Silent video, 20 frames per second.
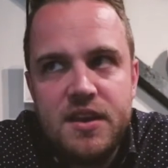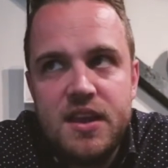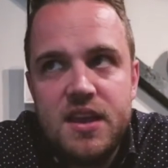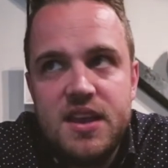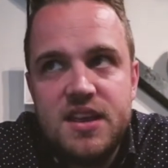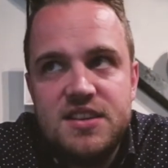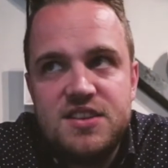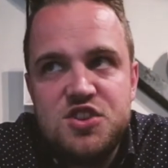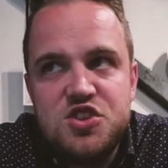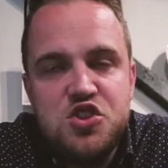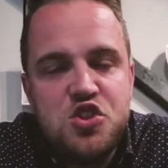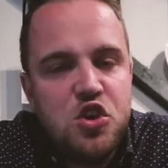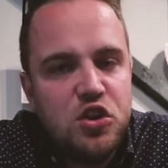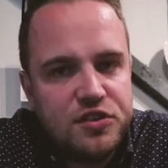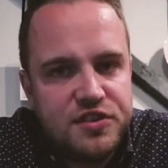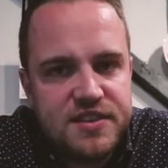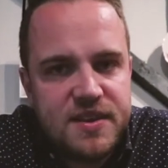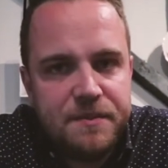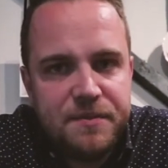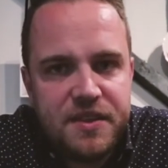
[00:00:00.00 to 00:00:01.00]
is
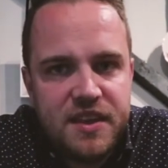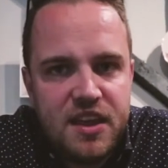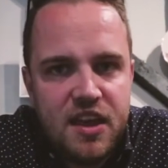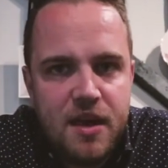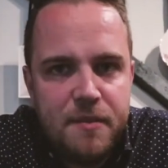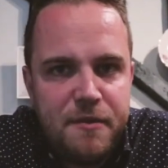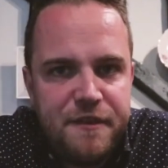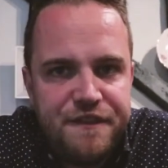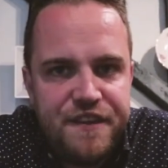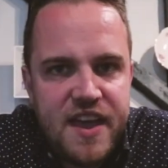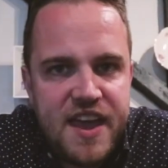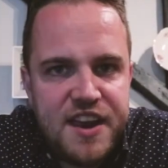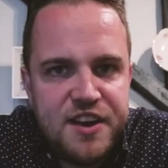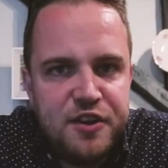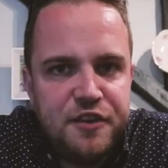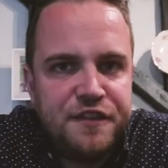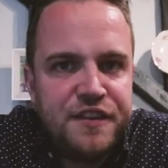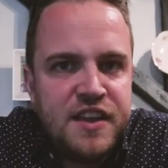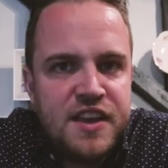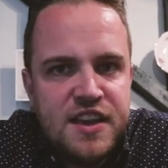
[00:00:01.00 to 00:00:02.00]
not something I'm a fan
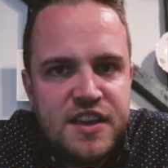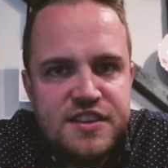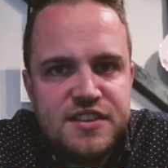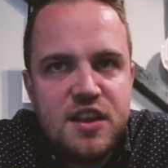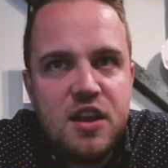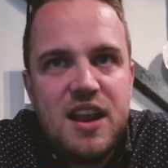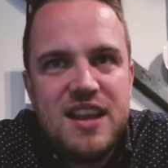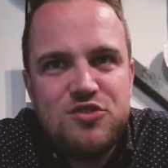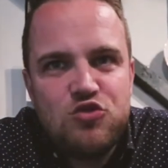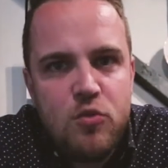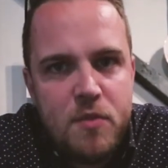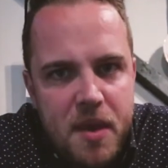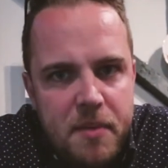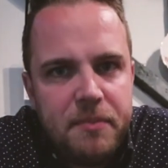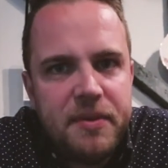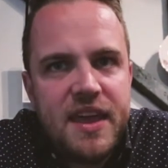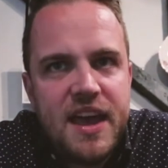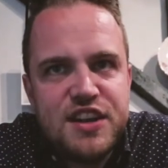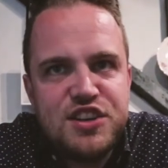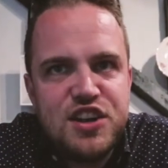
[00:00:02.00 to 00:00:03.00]
of. So let's
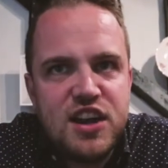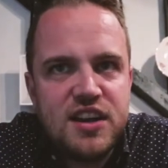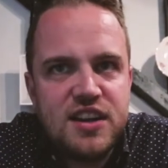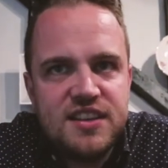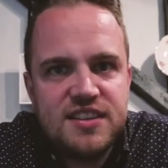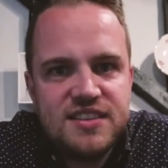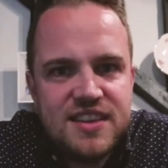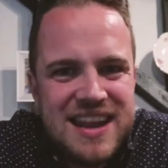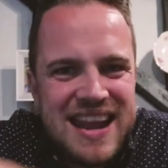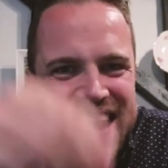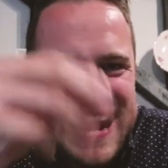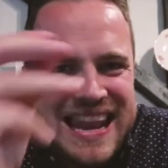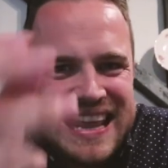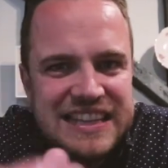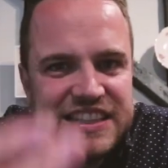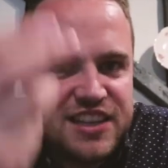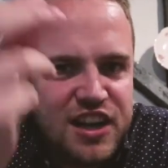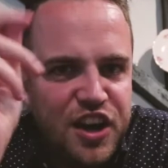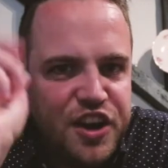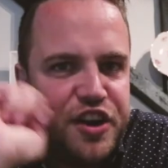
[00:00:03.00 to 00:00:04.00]
remember that, Chadlington.
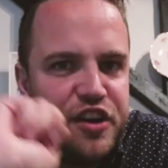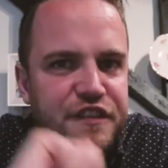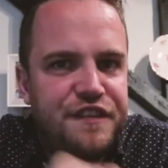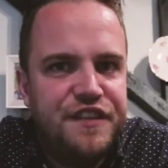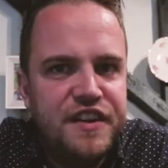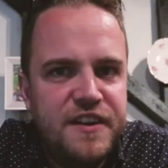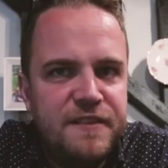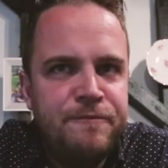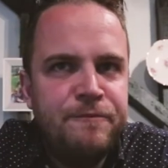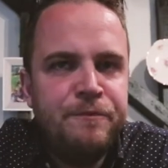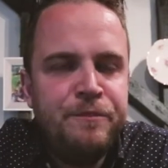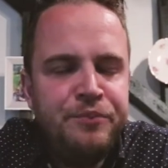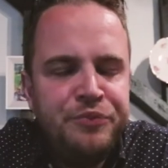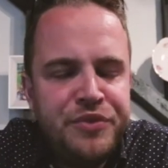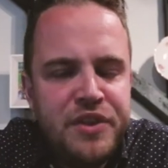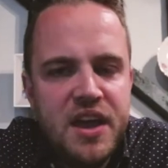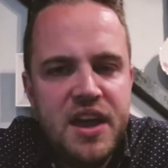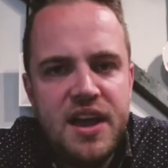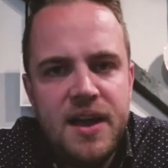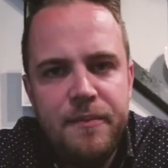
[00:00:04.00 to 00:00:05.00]
Little and often,
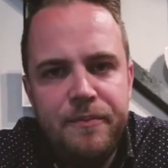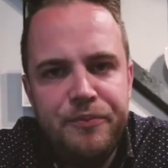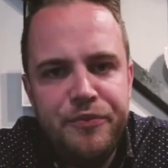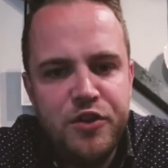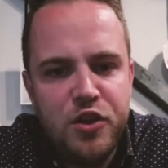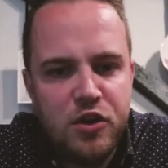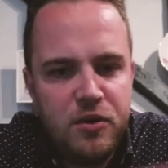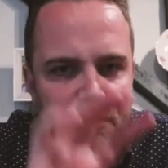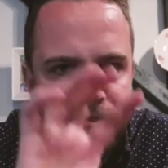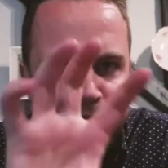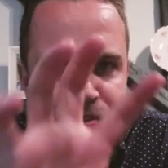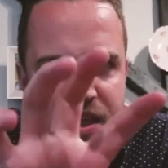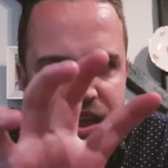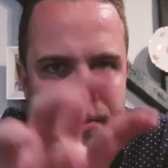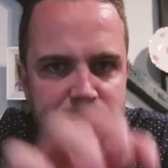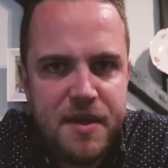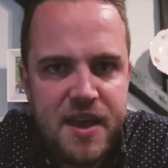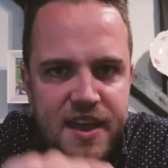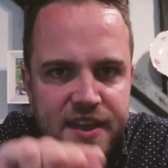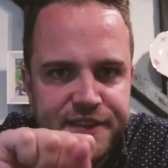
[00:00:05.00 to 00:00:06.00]
not big
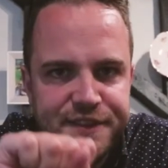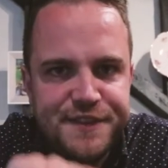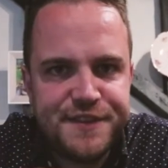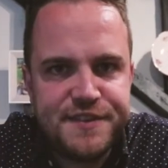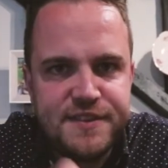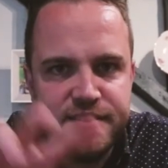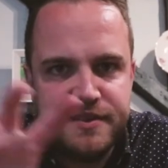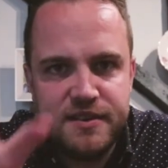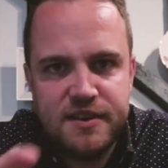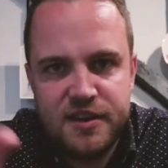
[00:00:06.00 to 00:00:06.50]
amounts.